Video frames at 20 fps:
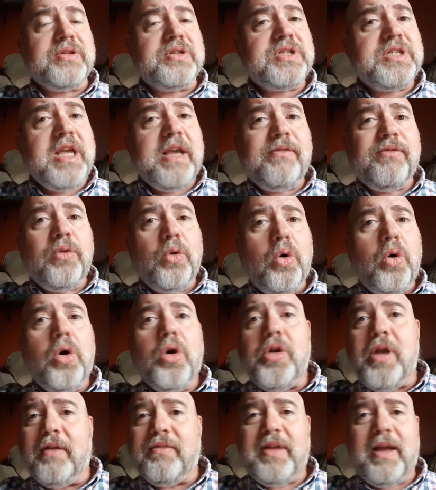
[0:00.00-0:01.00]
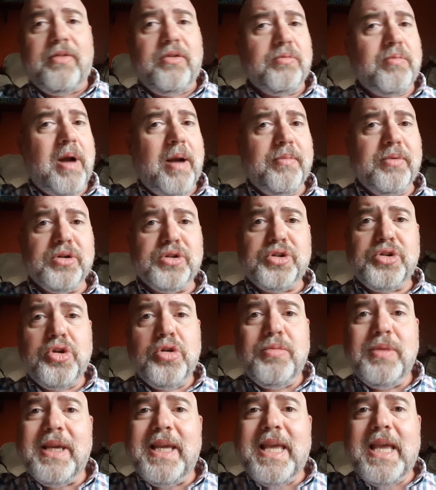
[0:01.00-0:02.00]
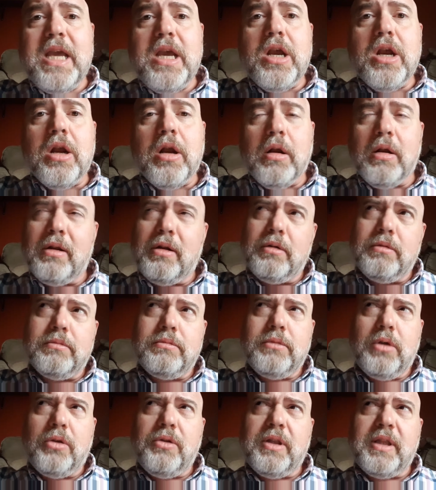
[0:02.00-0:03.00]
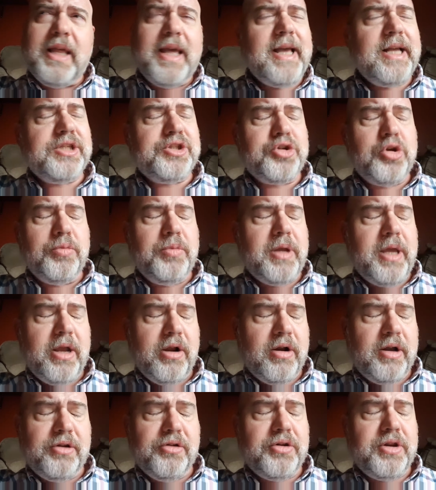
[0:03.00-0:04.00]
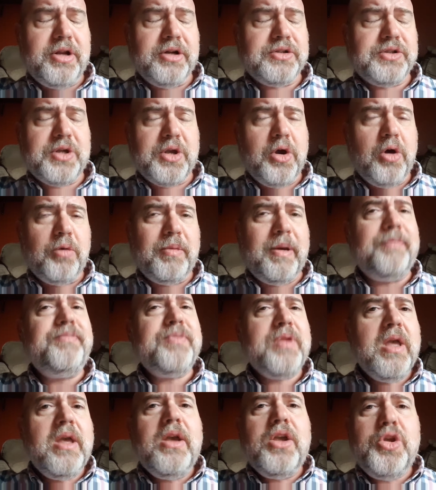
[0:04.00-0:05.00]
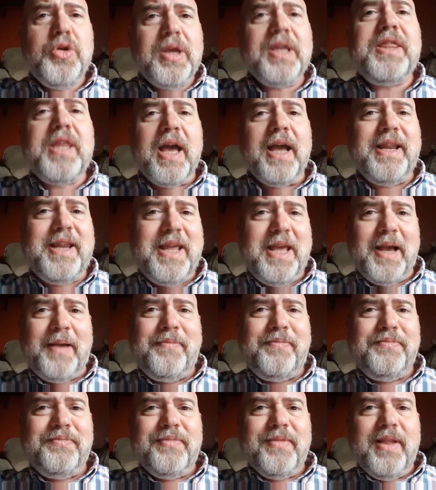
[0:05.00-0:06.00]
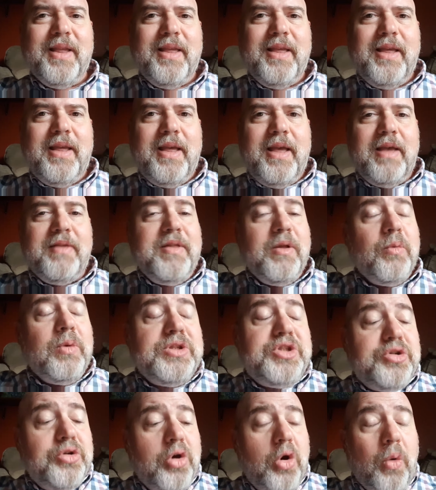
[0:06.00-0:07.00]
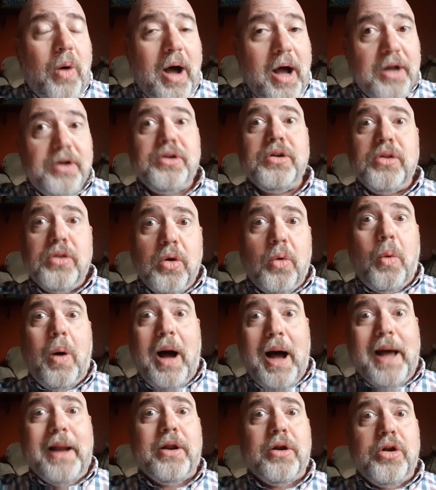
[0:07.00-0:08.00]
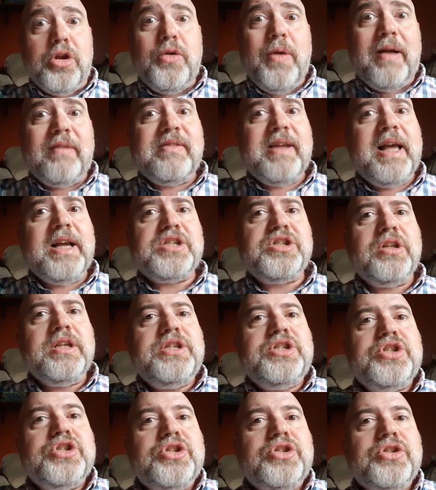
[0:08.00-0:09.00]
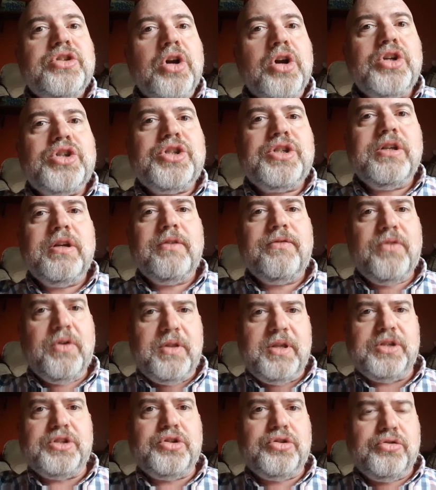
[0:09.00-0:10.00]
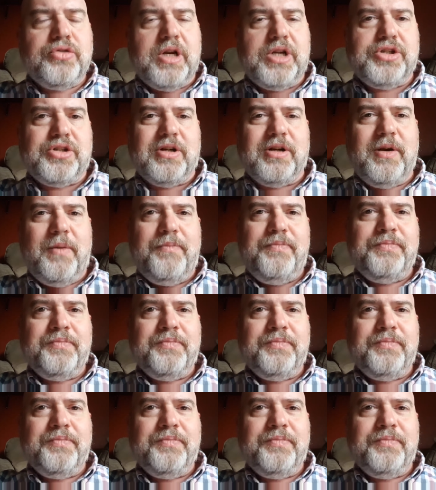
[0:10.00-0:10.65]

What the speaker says: of the seafloor. You have to have the proper scuba gear. I don't know that they had scuba gear 100 years ago, but you get the idea. And then once you go under the water, you have to actually search for this treasure.